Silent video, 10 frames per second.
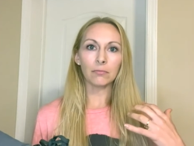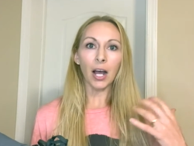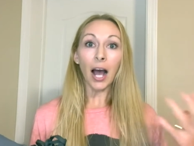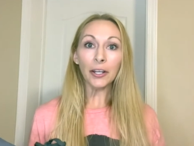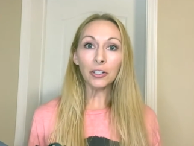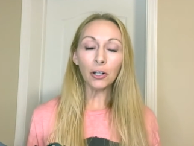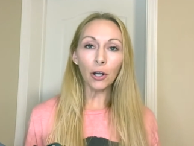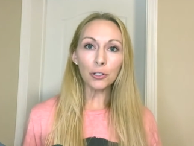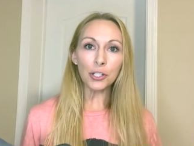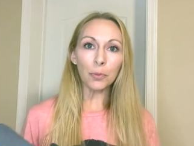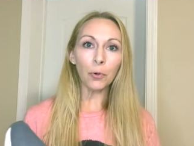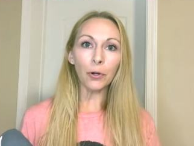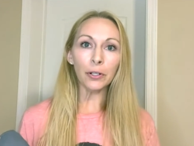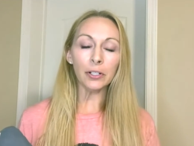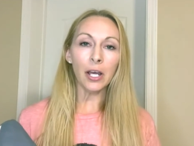higher arch
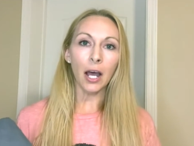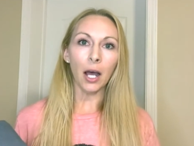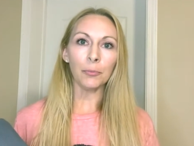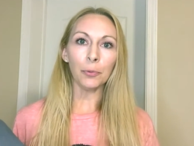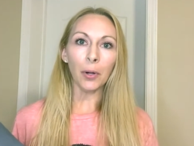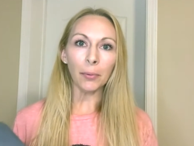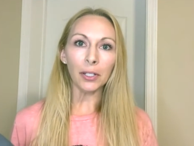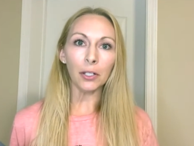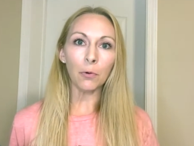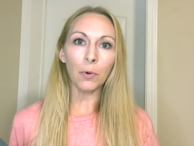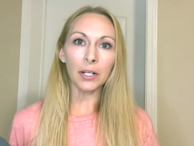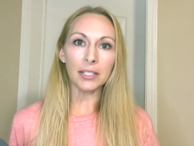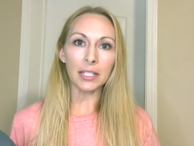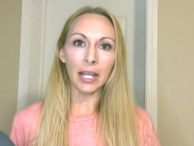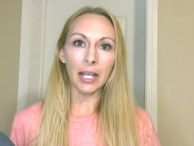support, um, you're probably going to want
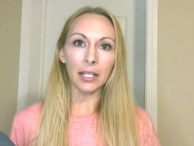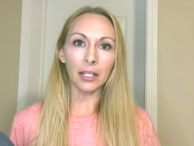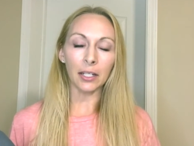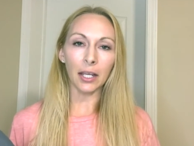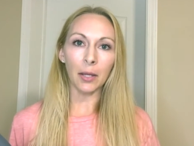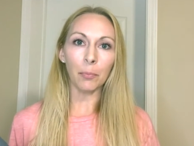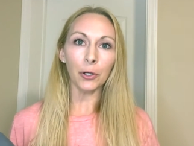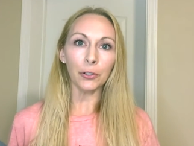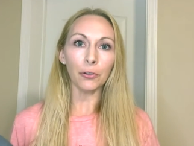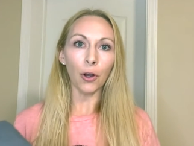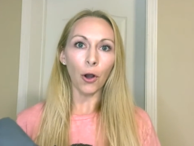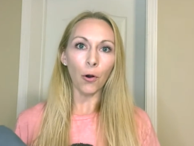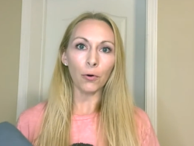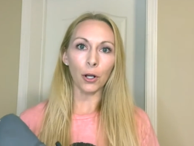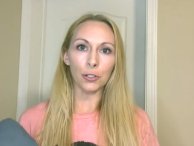to take and put your
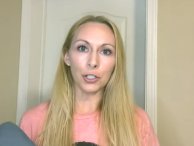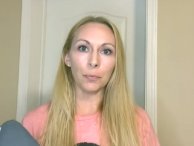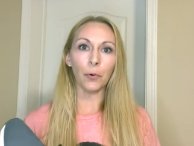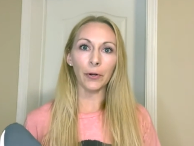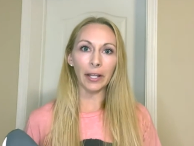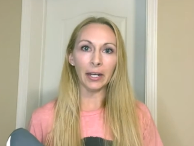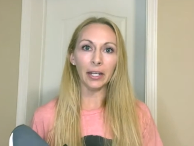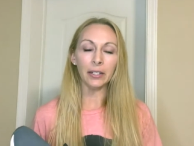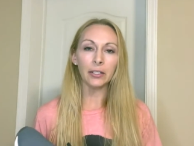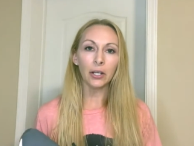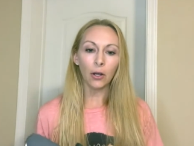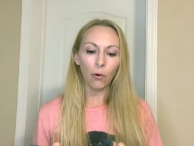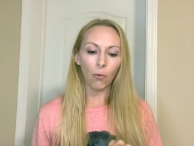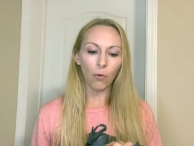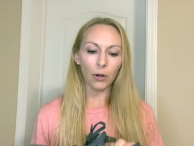own arch support in it,
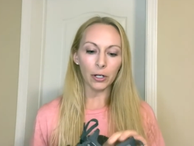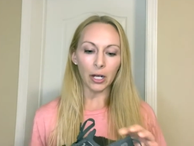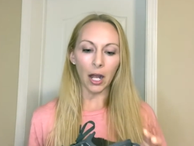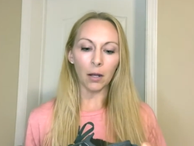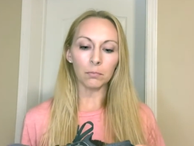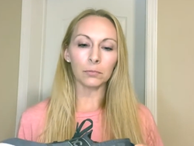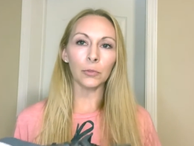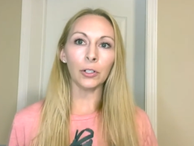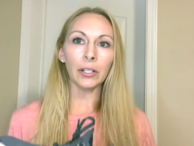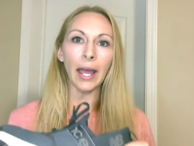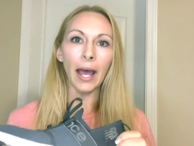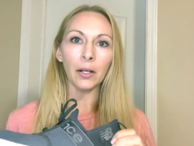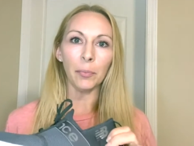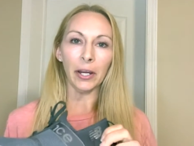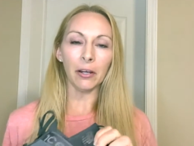or um, look at a
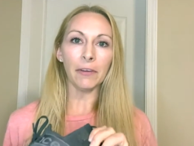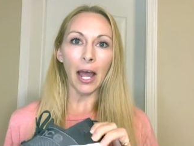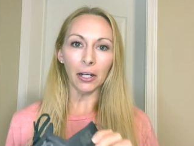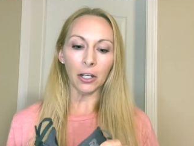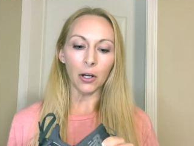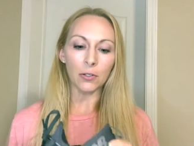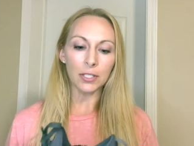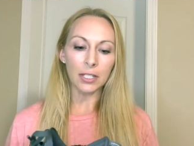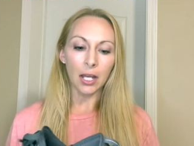pair of Echoes.